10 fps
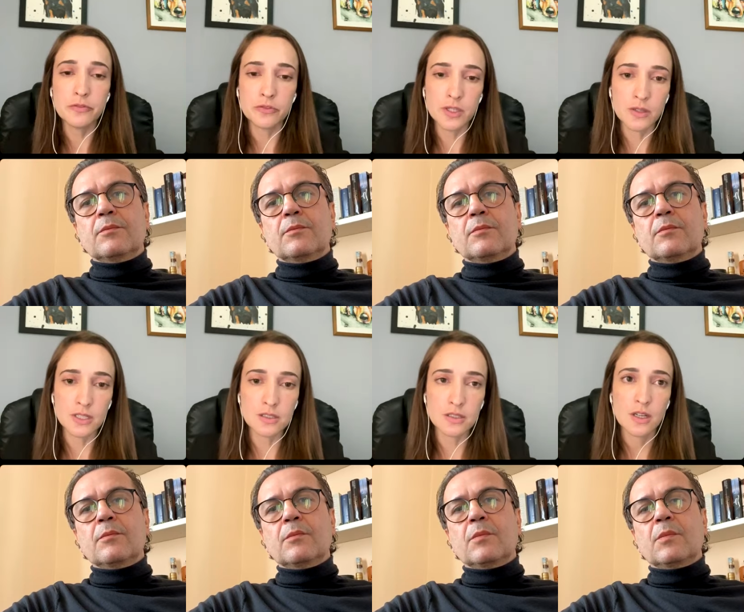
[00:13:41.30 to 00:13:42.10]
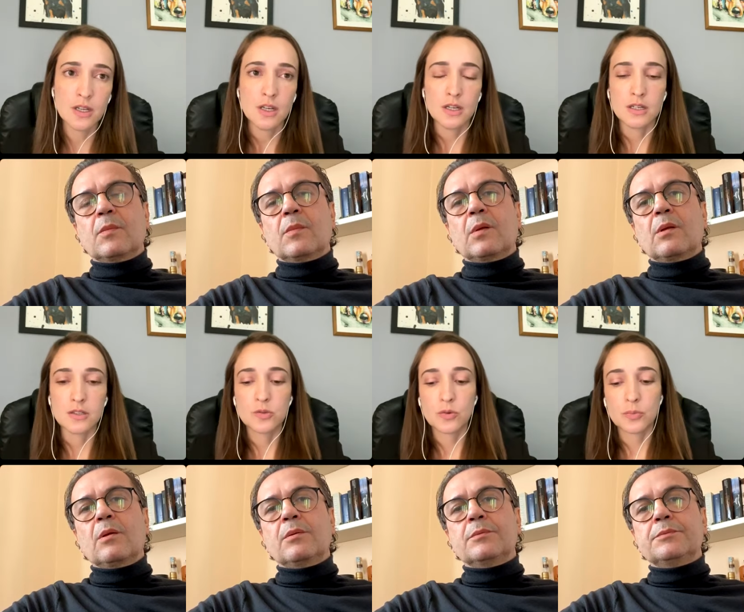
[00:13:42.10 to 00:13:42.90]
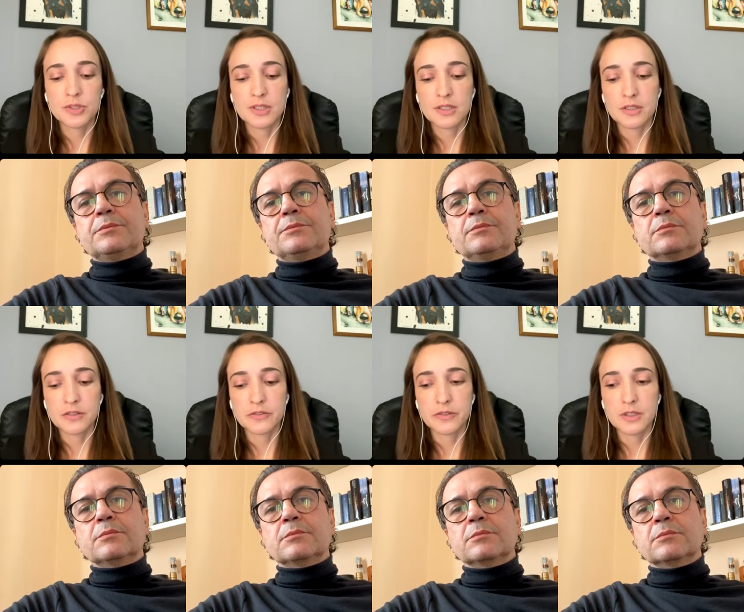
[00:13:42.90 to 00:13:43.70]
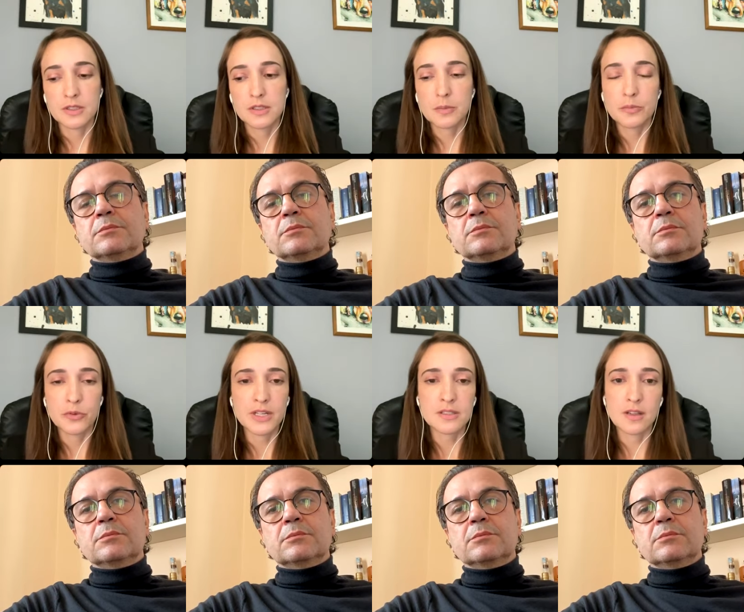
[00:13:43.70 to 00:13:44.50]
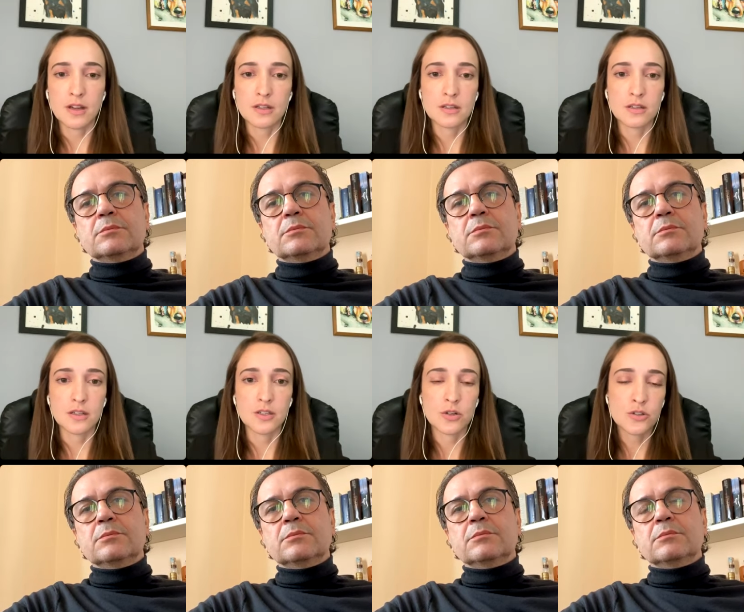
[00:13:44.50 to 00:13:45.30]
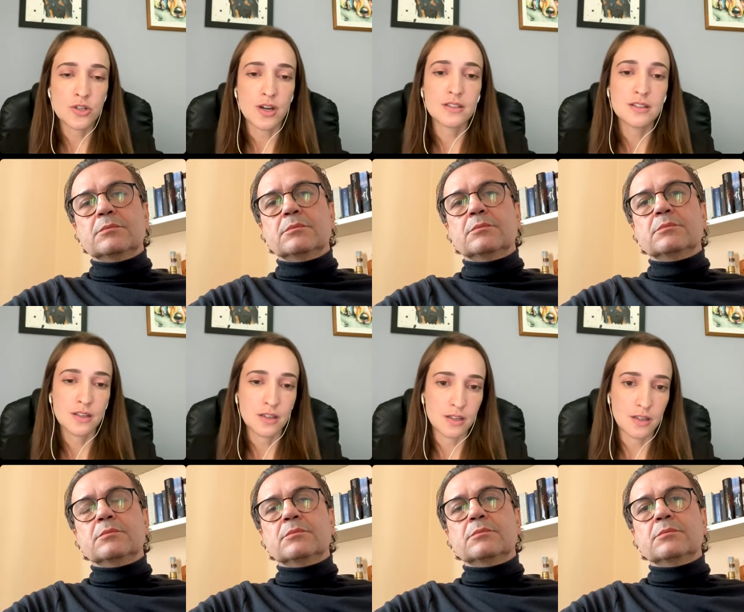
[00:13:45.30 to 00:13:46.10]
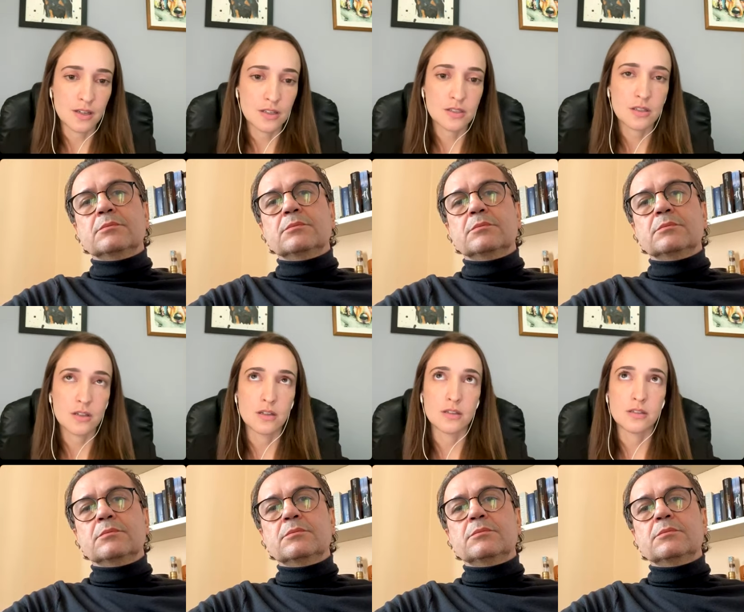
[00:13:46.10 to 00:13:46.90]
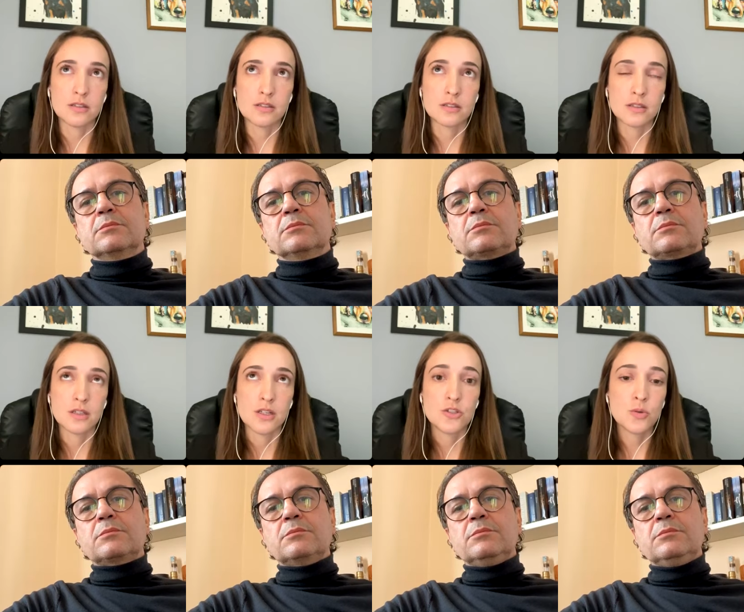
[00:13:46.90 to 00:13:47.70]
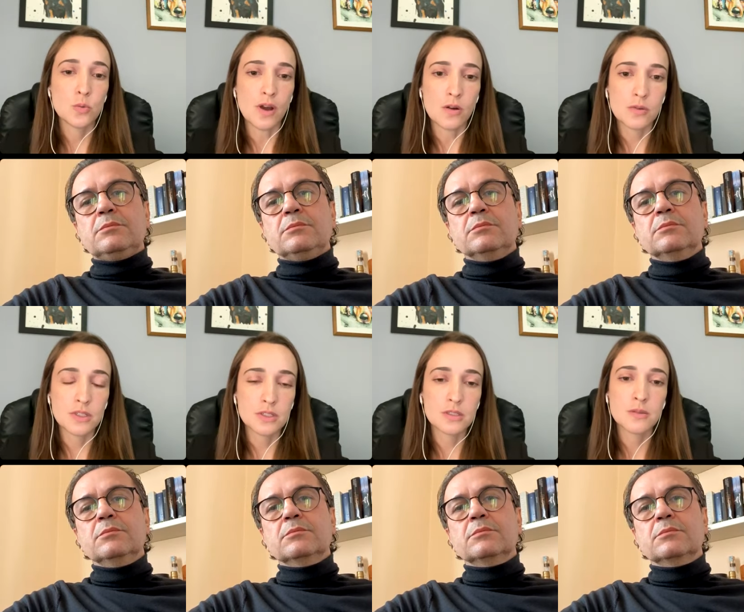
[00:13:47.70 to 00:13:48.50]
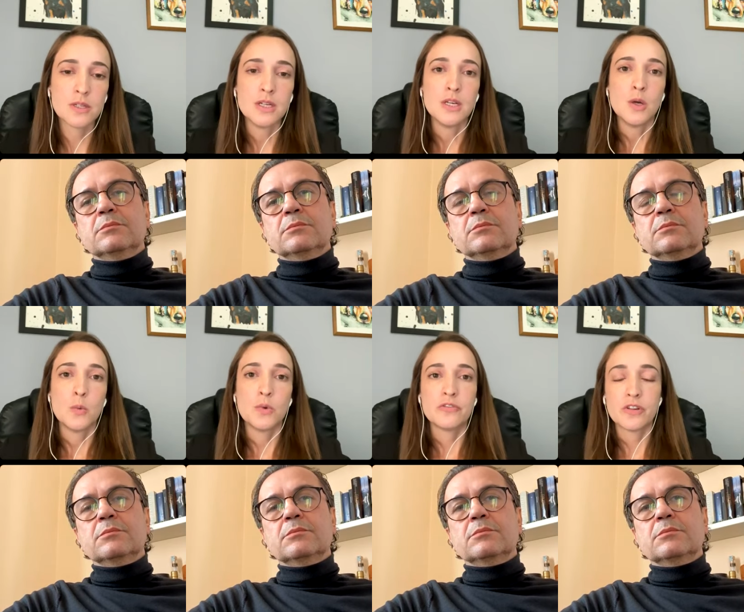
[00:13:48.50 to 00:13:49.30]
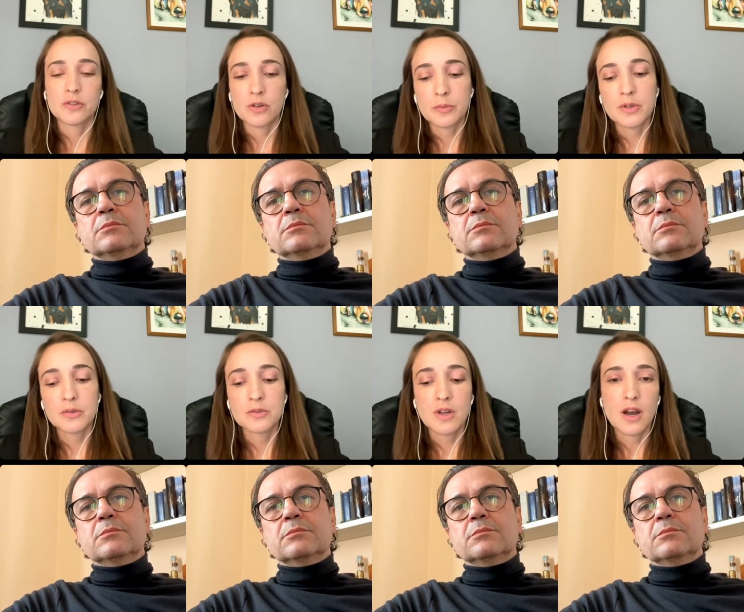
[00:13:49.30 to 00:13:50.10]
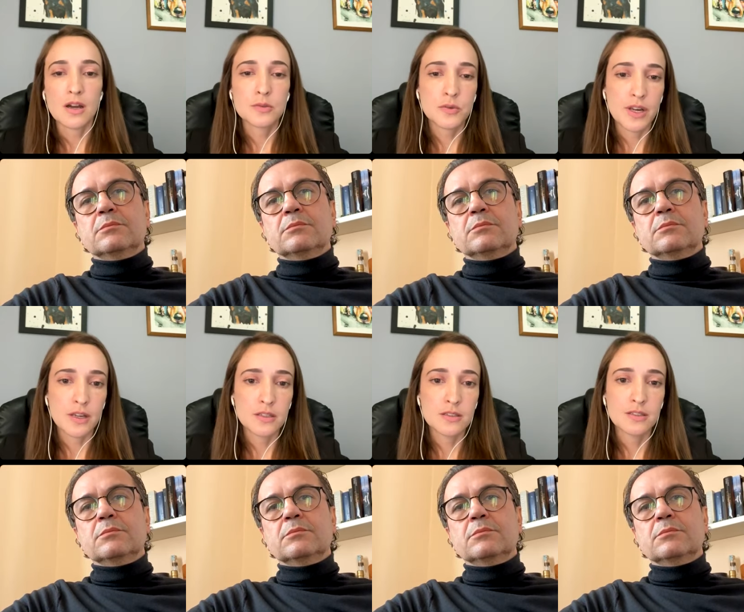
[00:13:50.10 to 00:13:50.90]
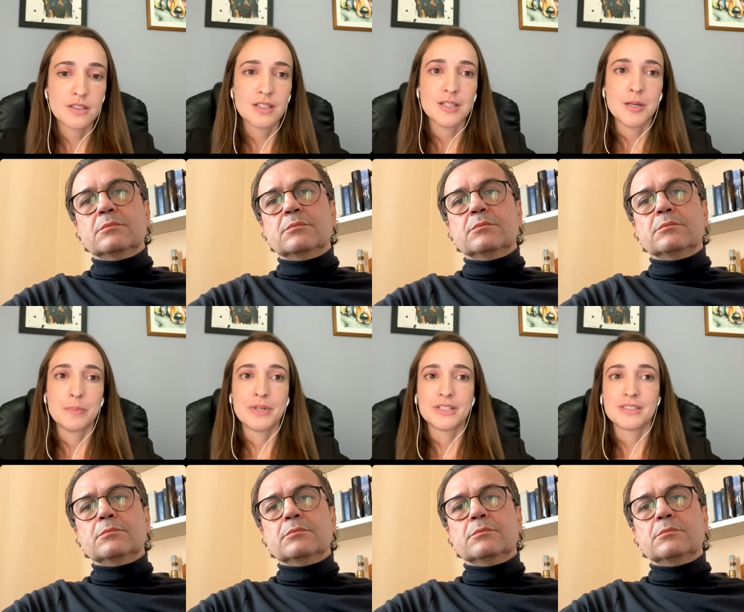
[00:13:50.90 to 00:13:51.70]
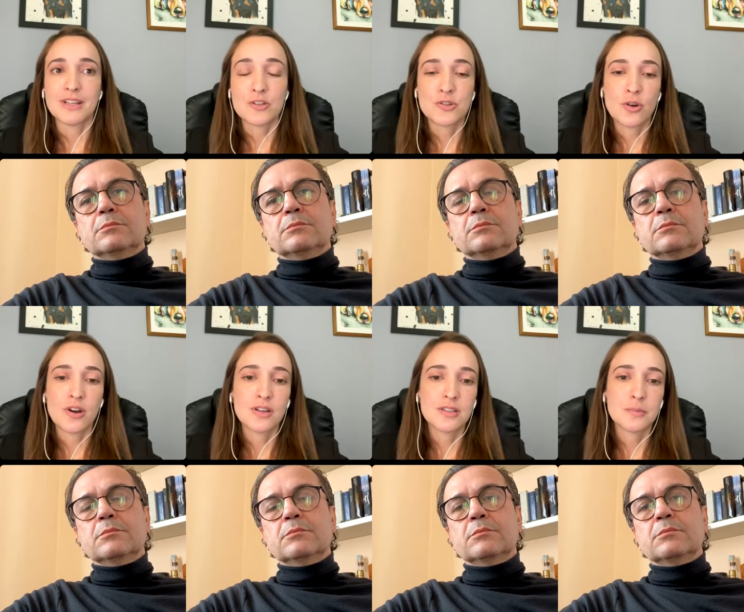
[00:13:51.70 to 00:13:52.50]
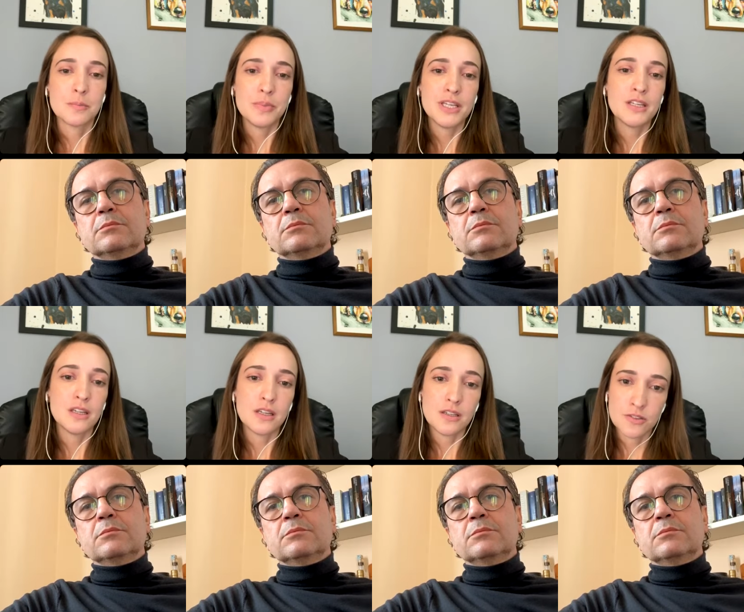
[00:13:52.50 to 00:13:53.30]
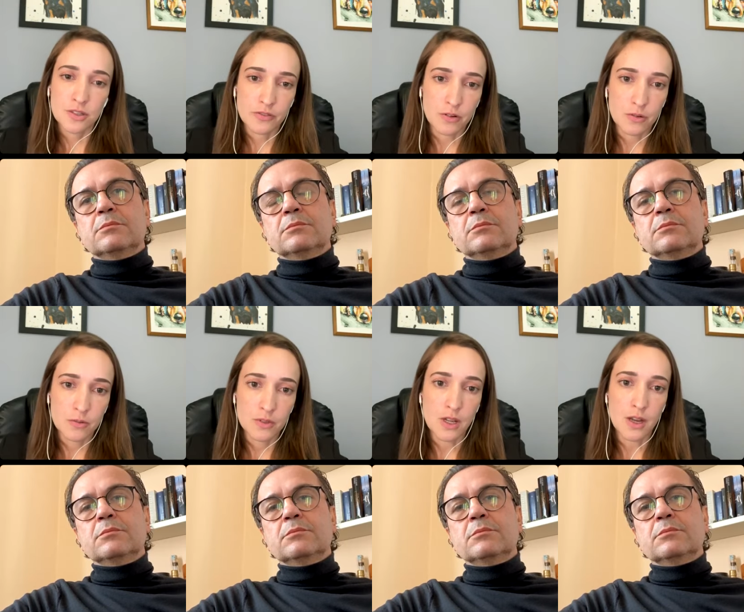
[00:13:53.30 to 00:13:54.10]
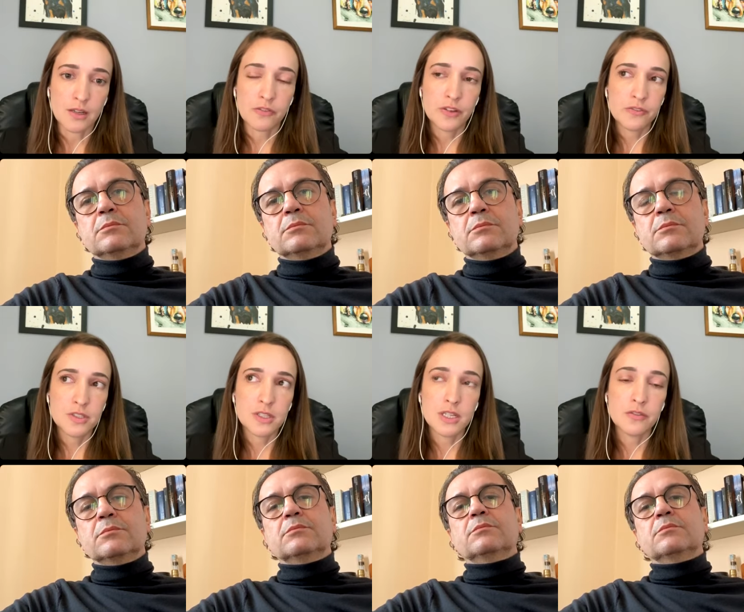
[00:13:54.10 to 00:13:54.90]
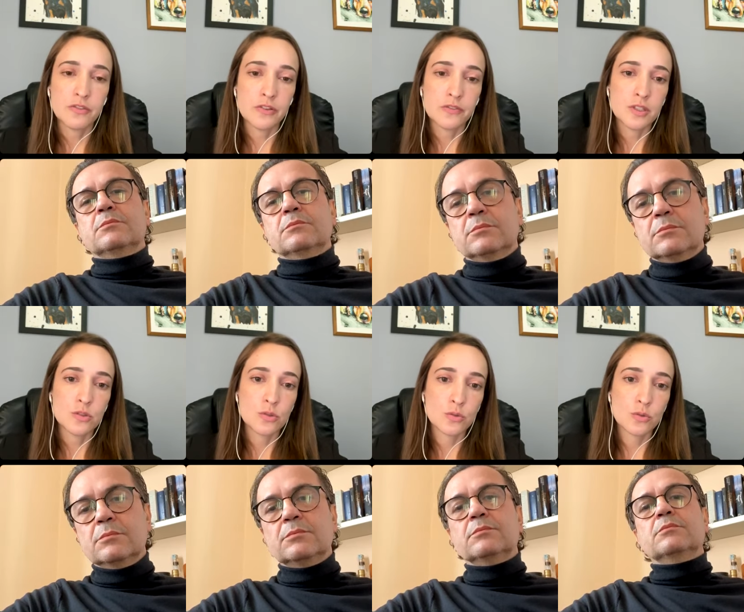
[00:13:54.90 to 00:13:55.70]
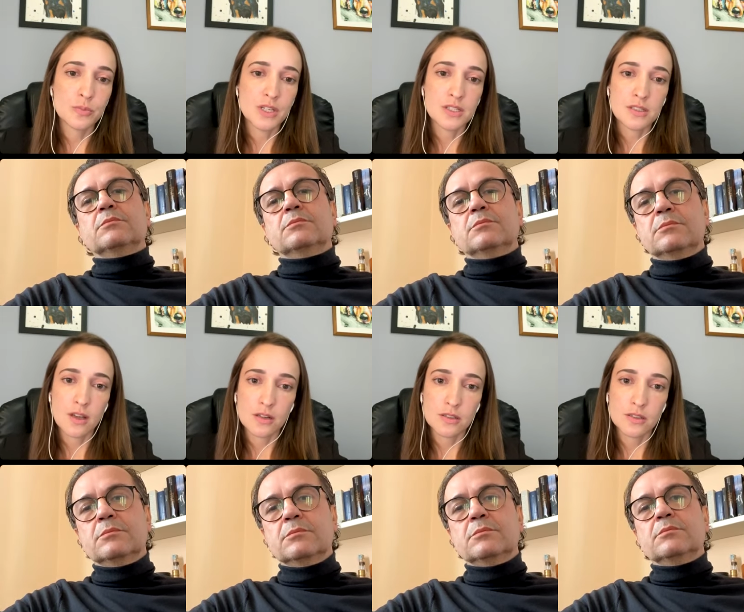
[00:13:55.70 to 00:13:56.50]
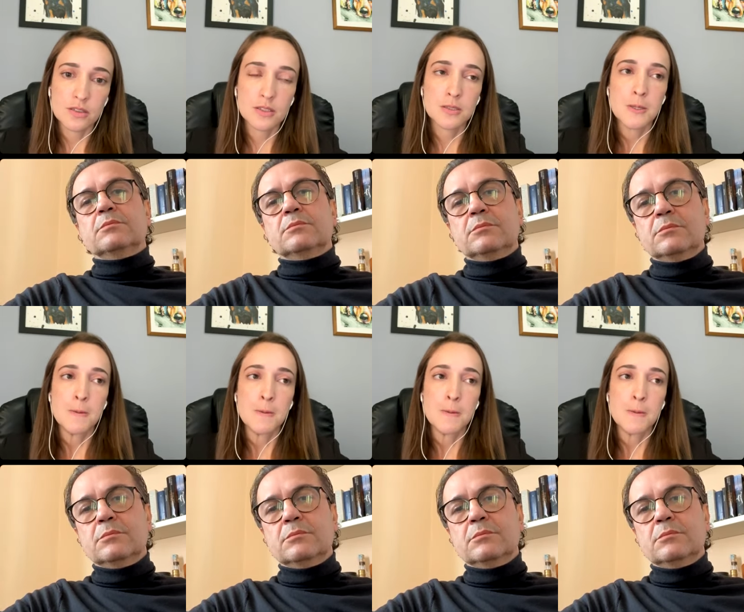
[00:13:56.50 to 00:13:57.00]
Speaker 1: frequent uh, to observe some breeds like uh, Yorkshire Terriers and Chihuahuas with a normal heart rate, but a short PQ interval, like 50, 52 milliseconds,